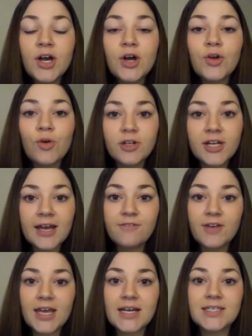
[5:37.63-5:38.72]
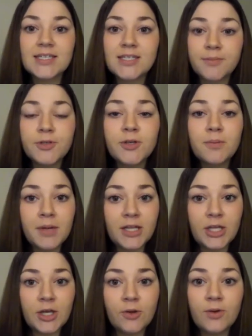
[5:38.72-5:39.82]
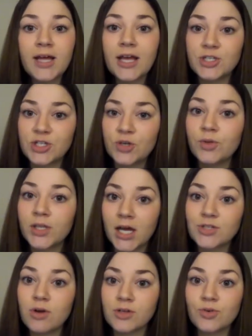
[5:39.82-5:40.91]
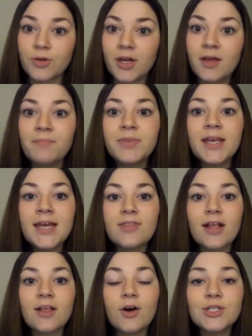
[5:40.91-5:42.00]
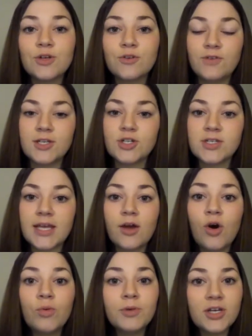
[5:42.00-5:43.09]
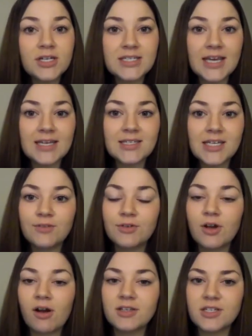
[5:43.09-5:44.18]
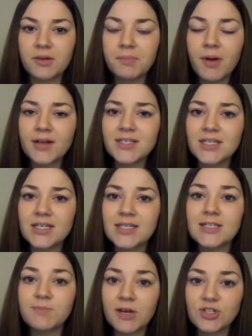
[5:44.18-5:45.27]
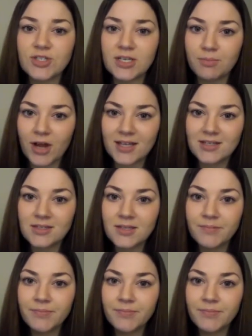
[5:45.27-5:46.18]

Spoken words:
Corner Cafe has a similar menu to La Trattoria that also features a home-cooked taste in regard to their pastas and specialty breads.